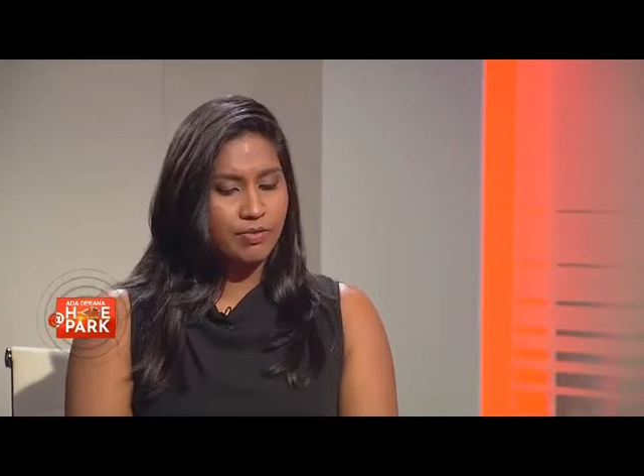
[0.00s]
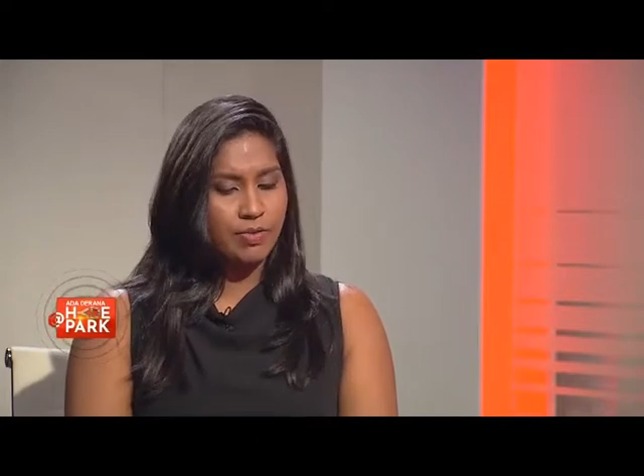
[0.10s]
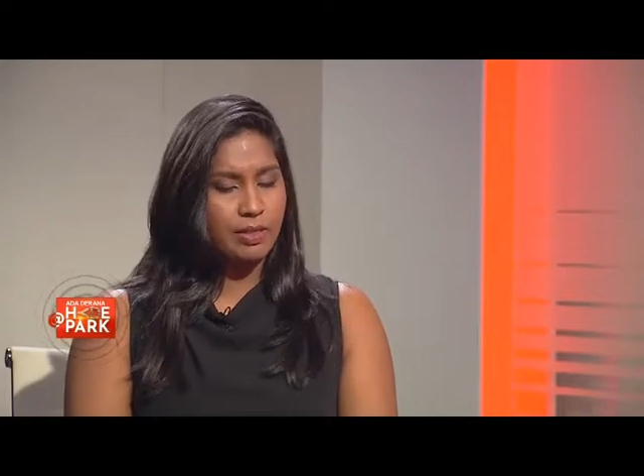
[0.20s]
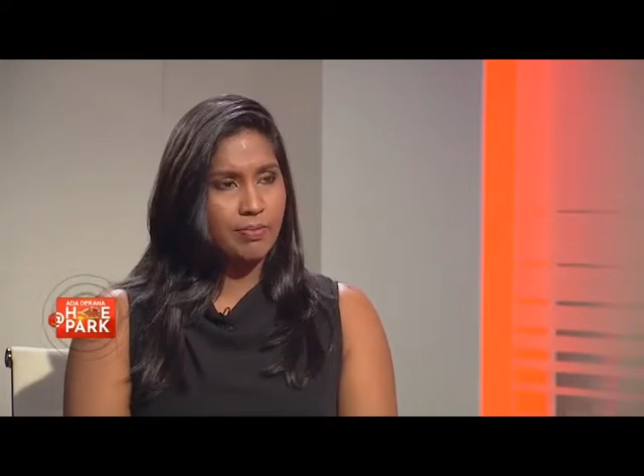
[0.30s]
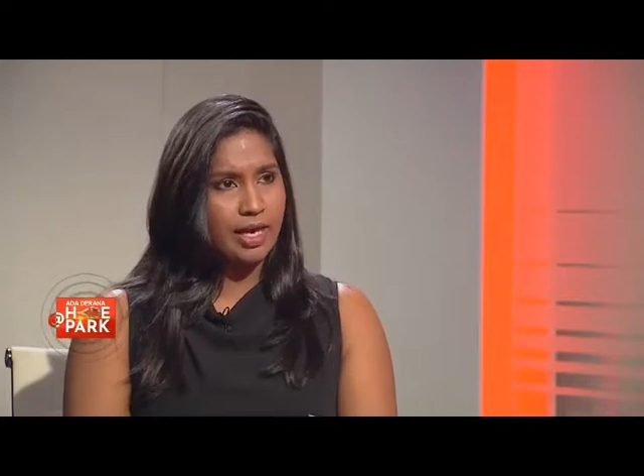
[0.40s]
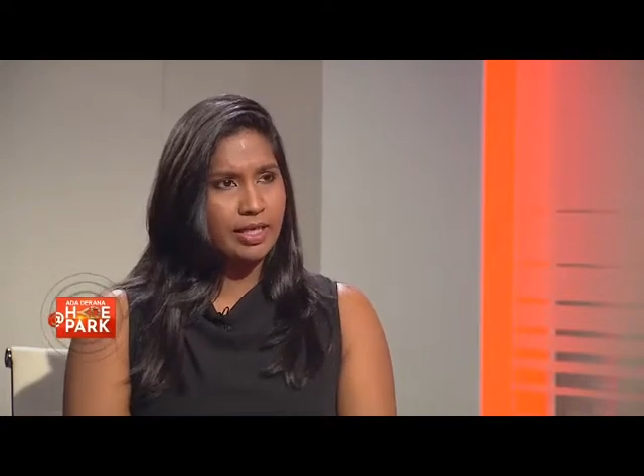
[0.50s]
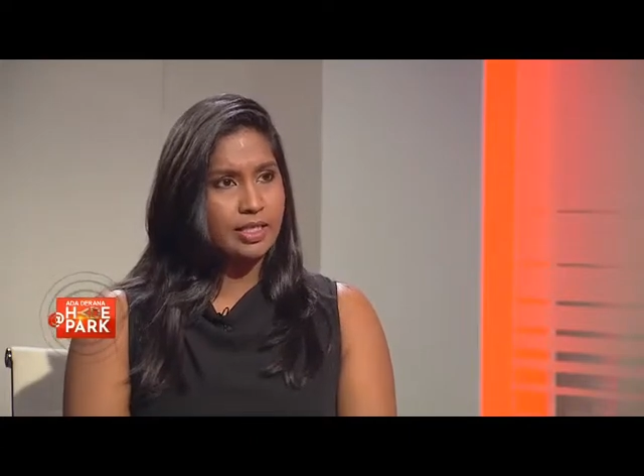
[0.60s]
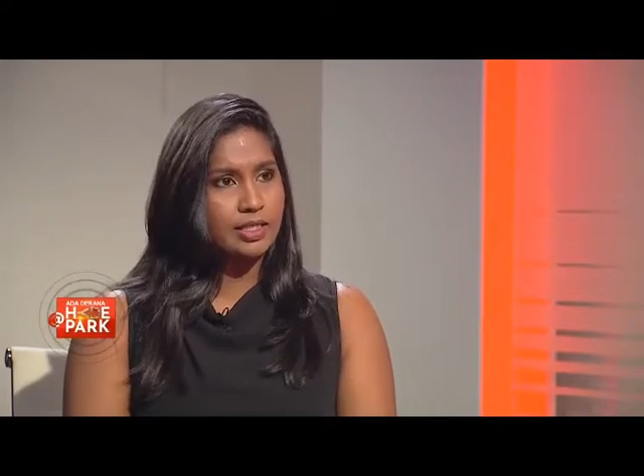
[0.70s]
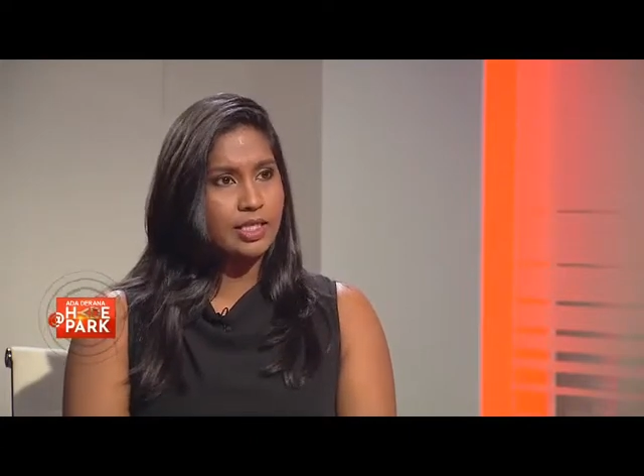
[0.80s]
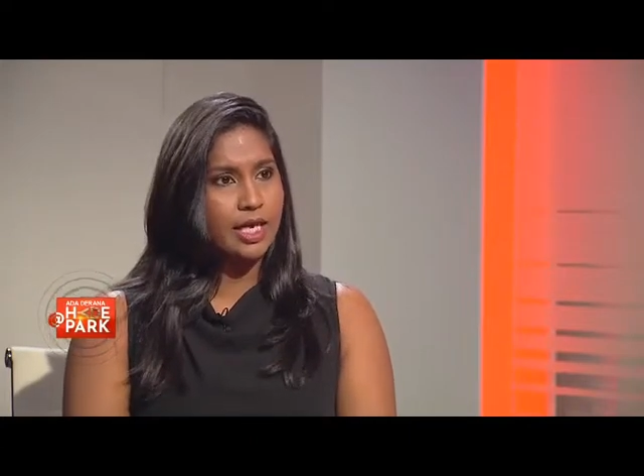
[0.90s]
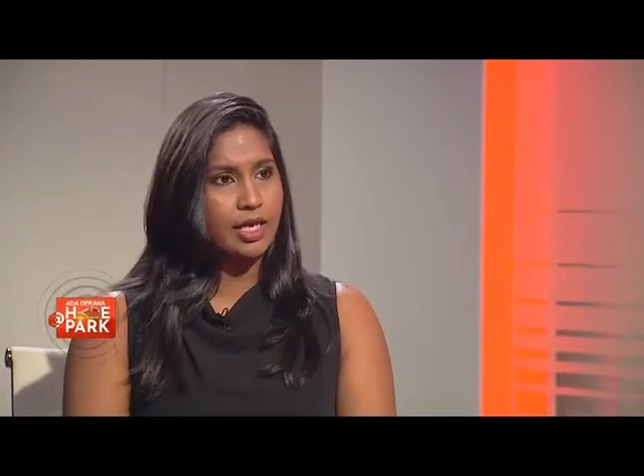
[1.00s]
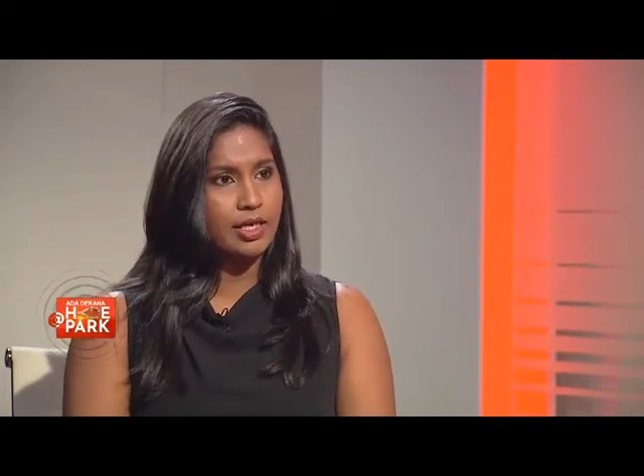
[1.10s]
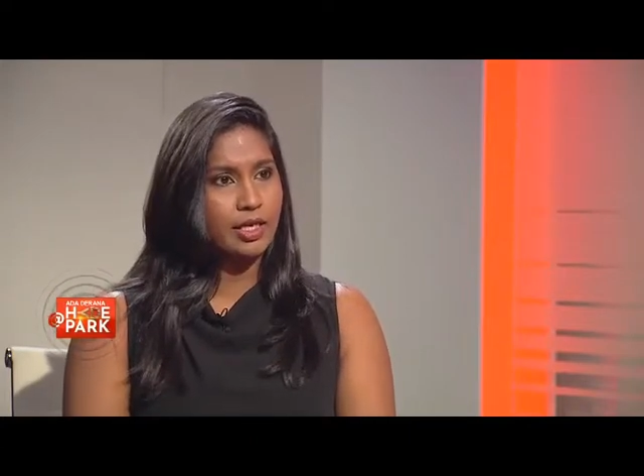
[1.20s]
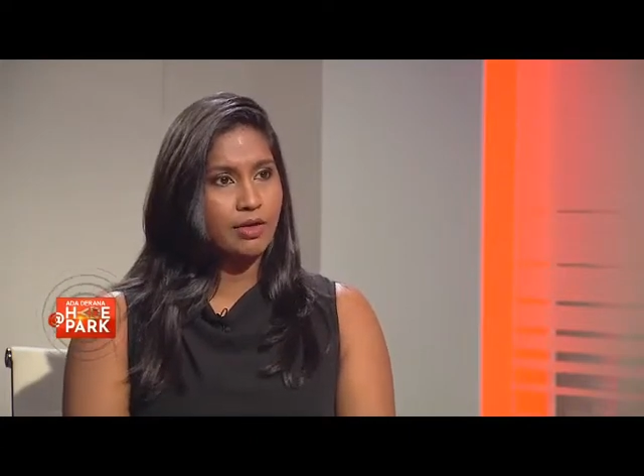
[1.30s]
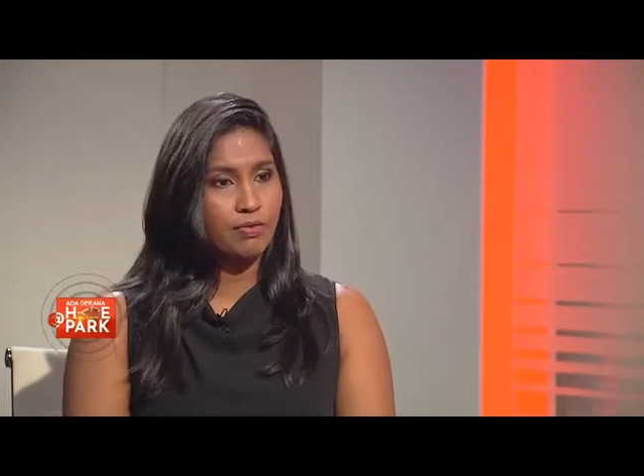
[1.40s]
with back in the day,
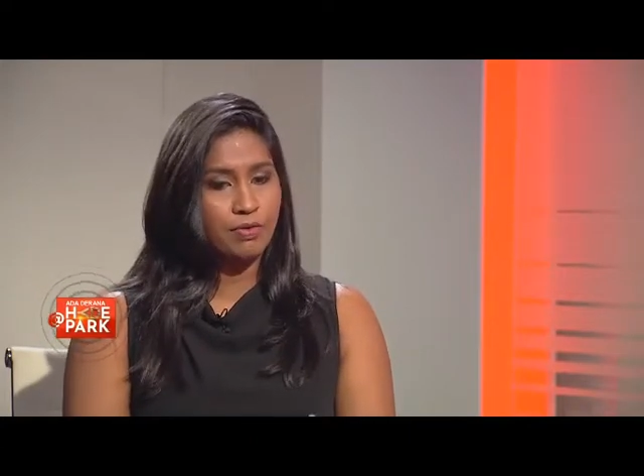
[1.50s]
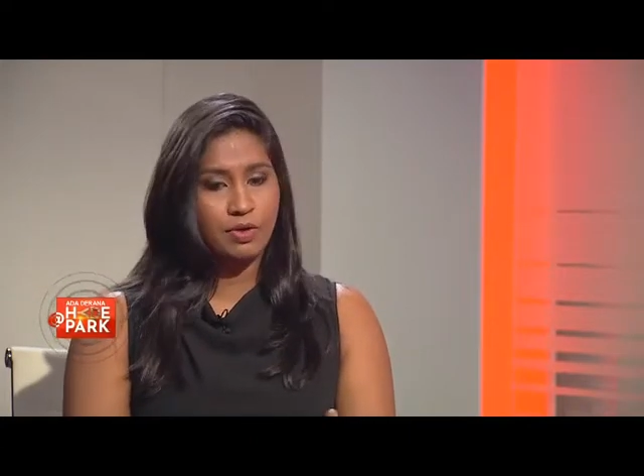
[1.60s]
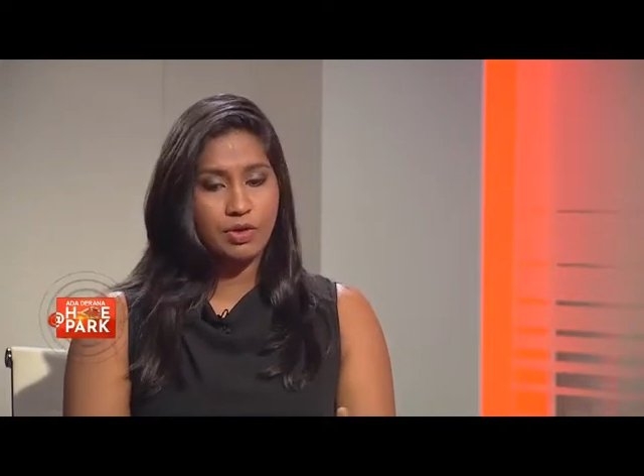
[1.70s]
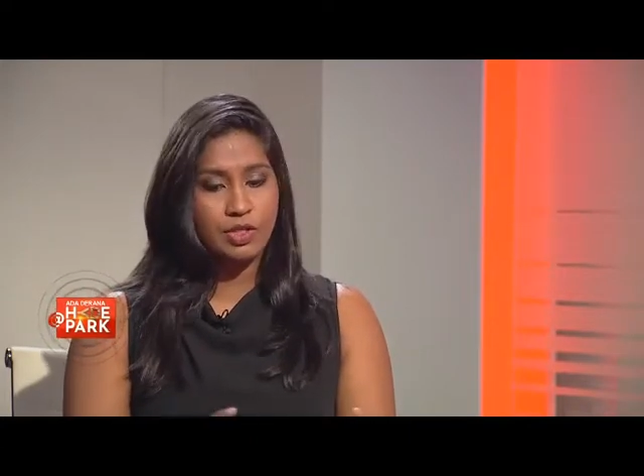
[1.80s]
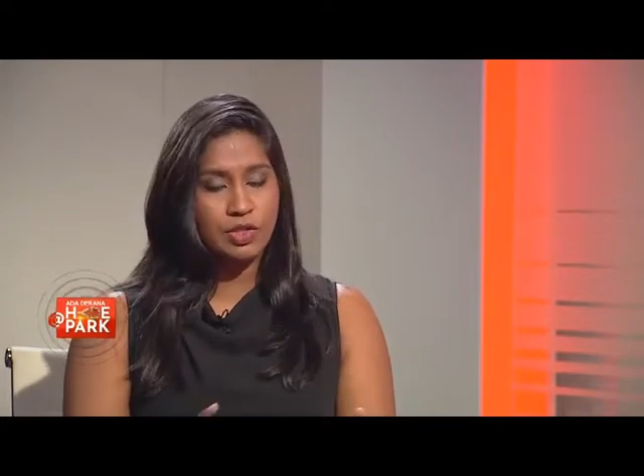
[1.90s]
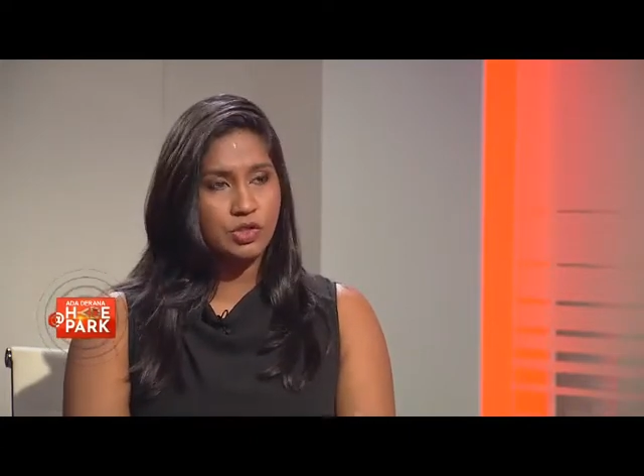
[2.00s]
he